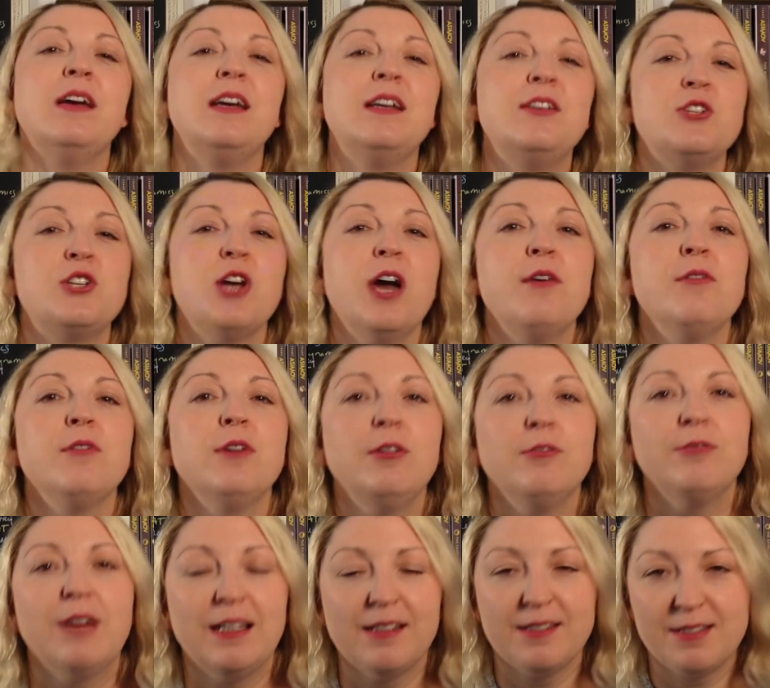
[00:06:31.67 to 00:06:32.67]
In
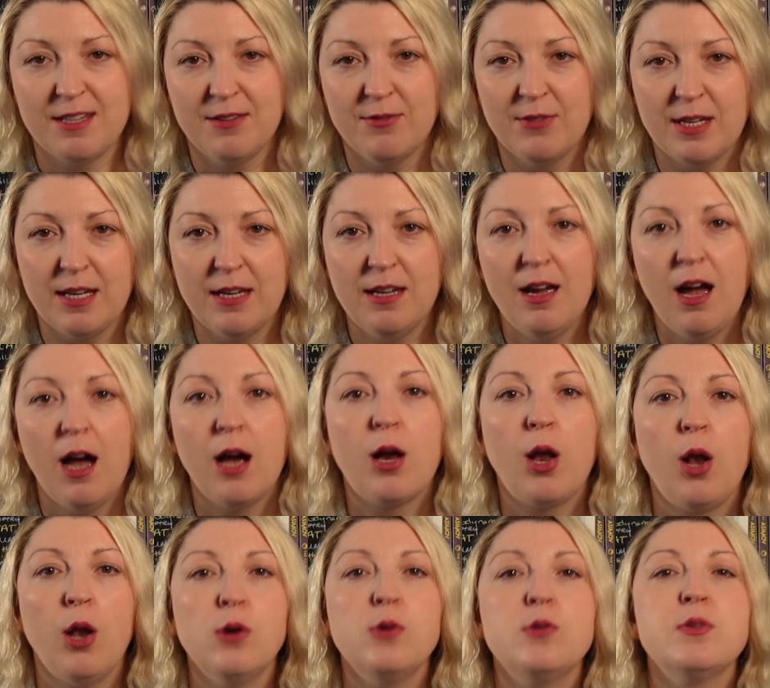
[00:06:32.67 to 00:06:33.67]
general relativity, a
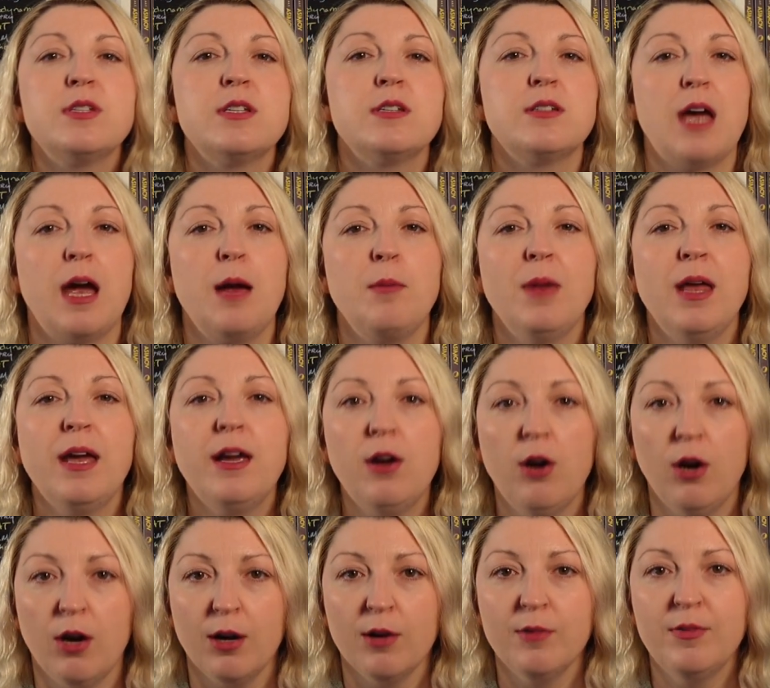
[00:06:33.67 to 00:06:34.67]
closed timelike
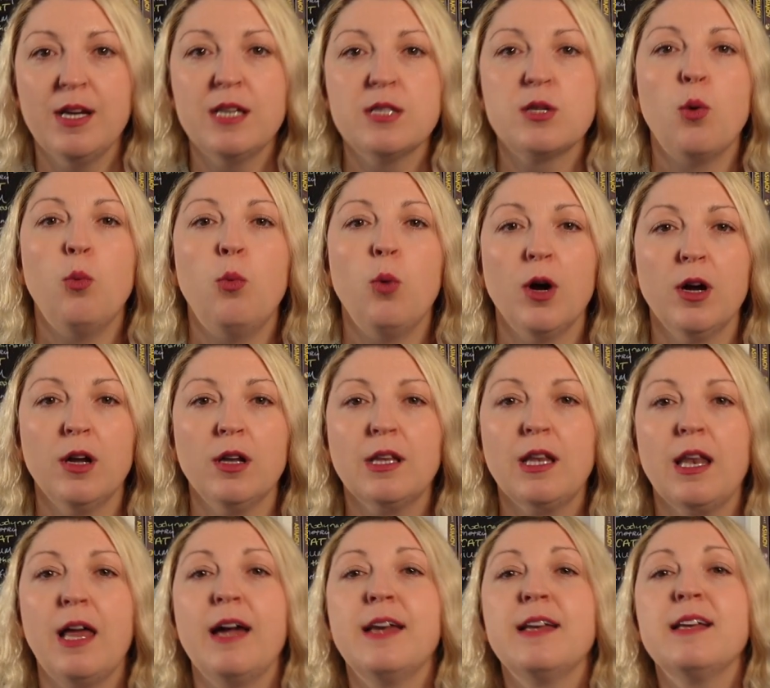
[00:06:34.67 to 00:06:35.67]
curve is a
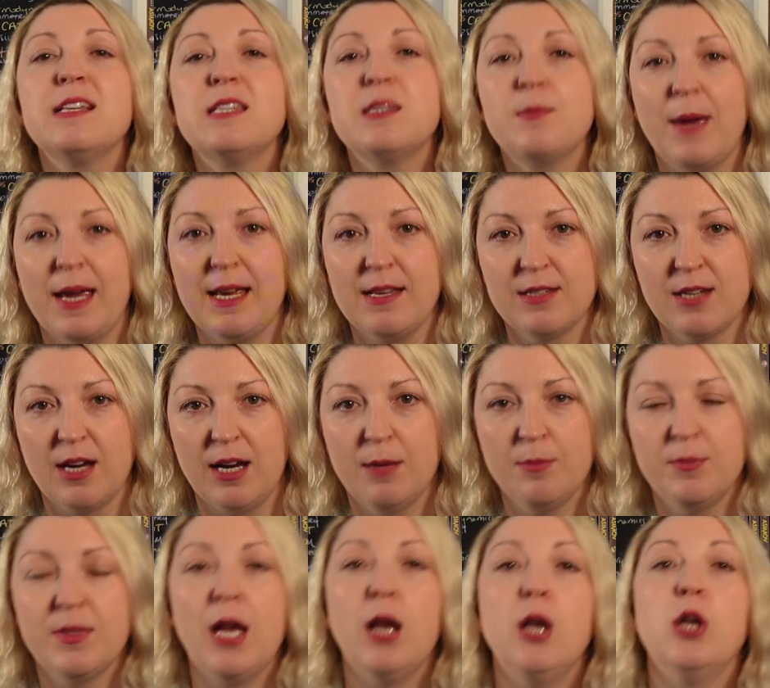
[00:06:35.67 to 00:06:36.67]
world line in
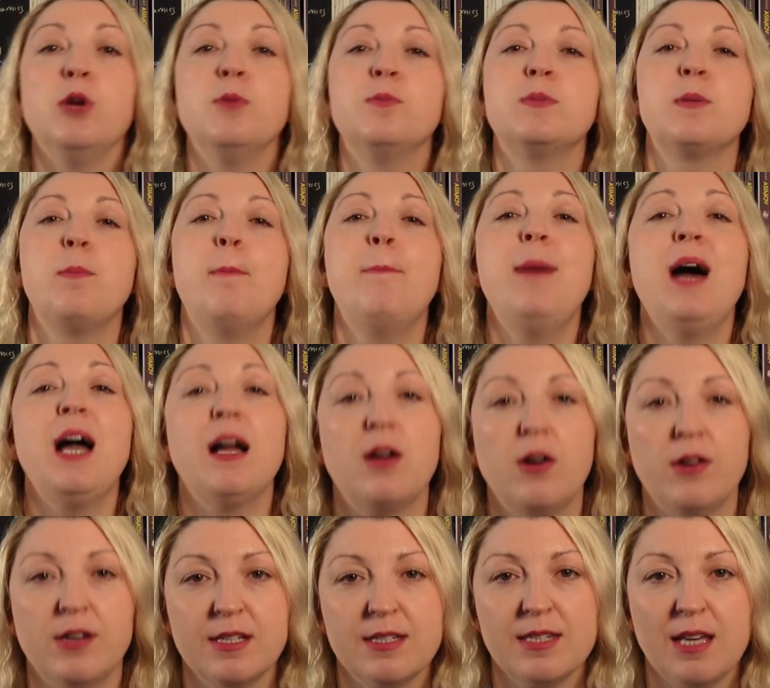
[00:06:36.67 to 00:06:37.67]
spacetime that loops back
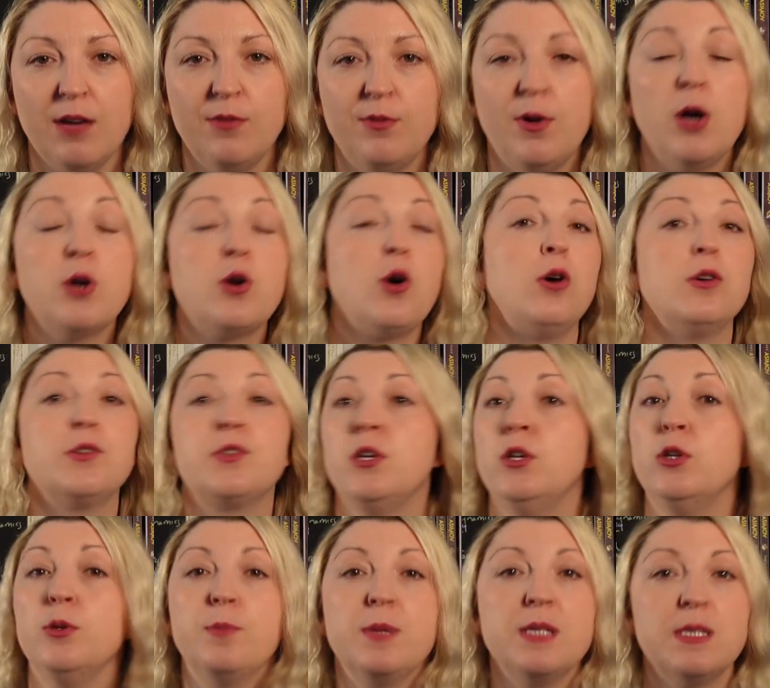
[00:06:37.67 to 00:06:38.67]
on itself, a causal
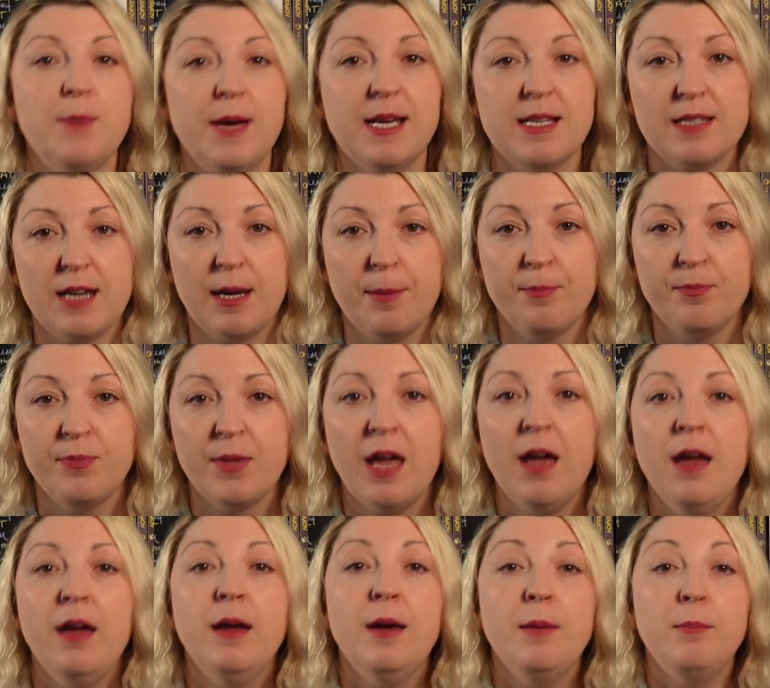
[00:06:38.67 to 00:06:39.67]
loop in spacetime,
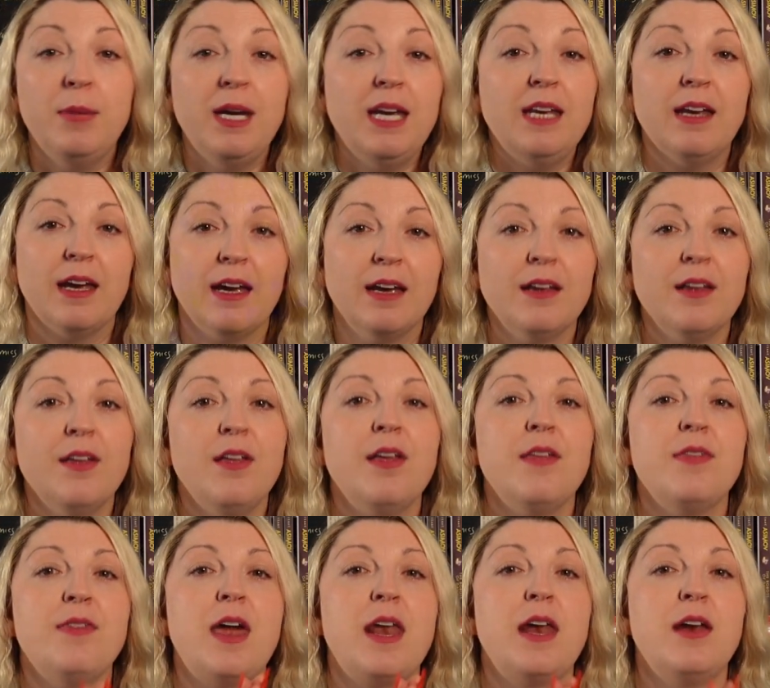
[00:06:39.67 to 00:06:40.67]
meaning
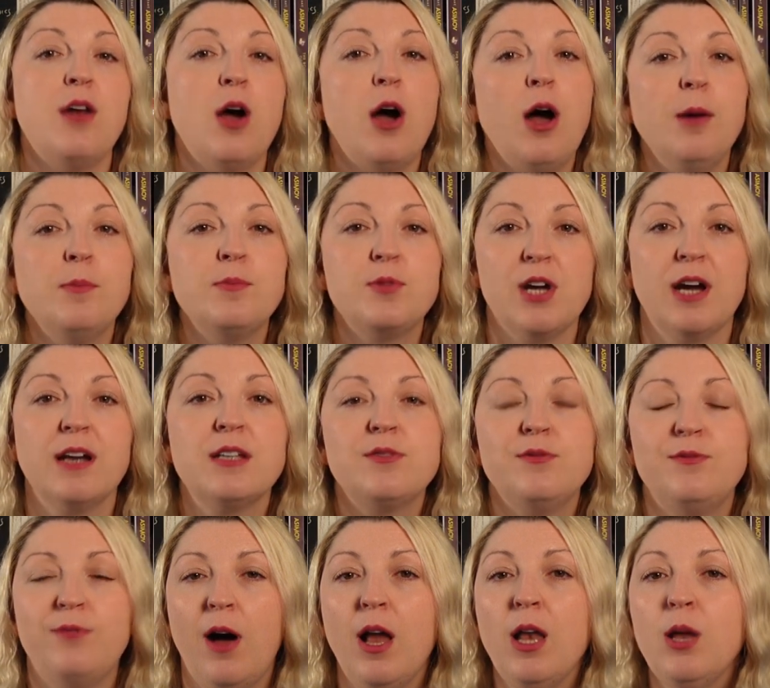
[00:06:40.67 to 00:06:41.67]
that an object
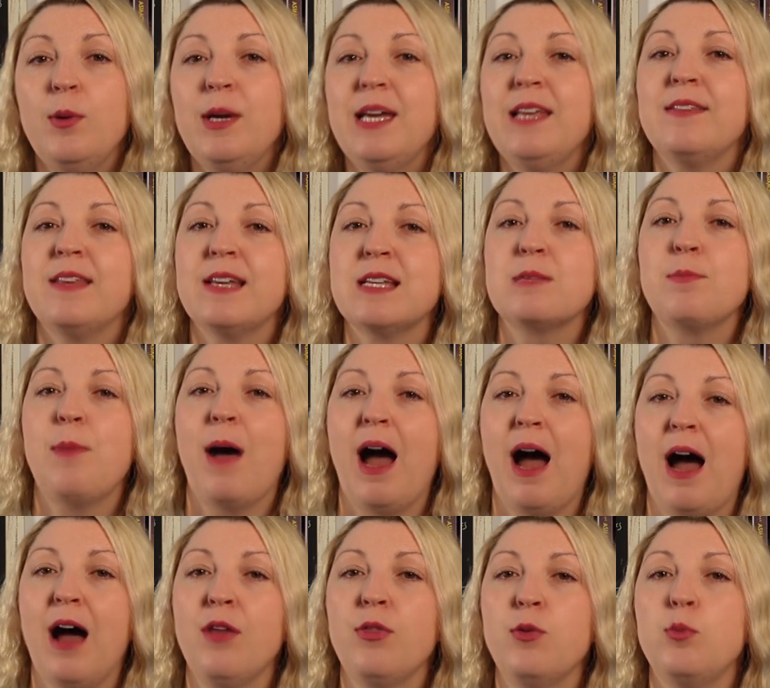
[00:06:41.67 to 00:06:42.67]
following this
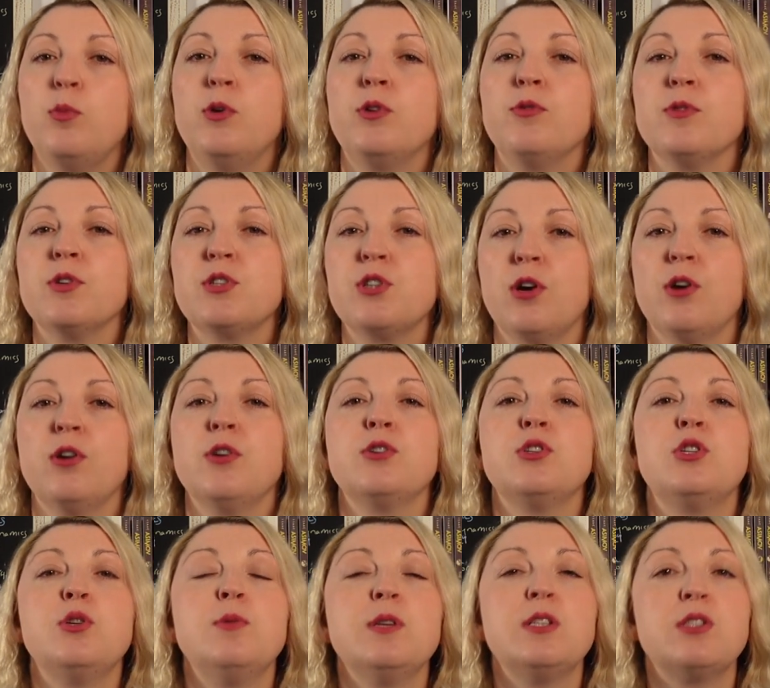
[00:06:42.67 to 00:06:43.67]
path would
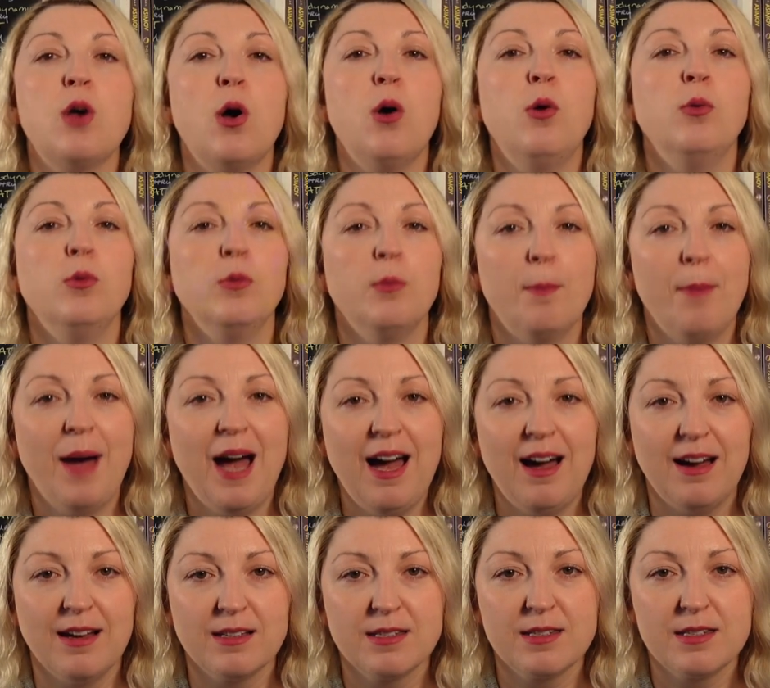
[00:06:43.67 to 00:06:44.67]
return to its own
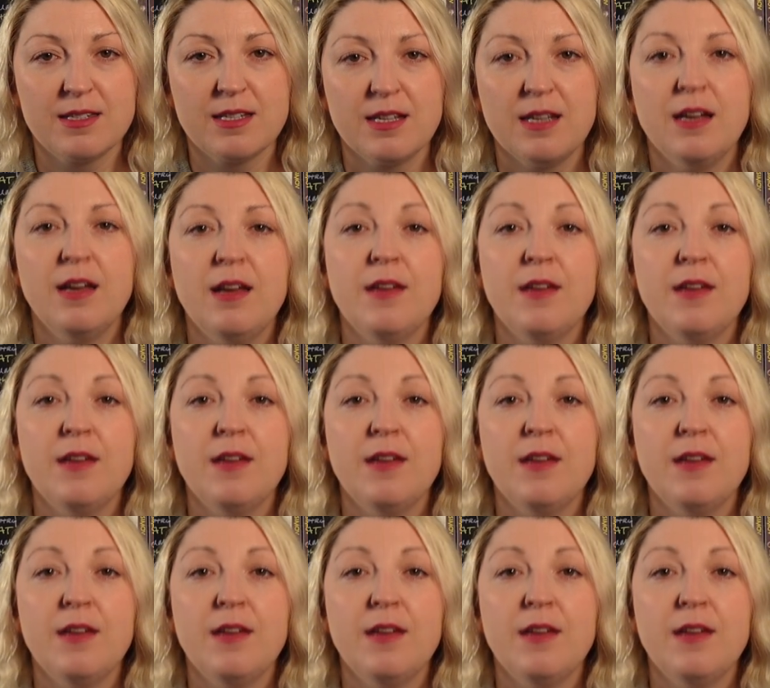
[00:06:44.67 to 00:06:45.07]
past.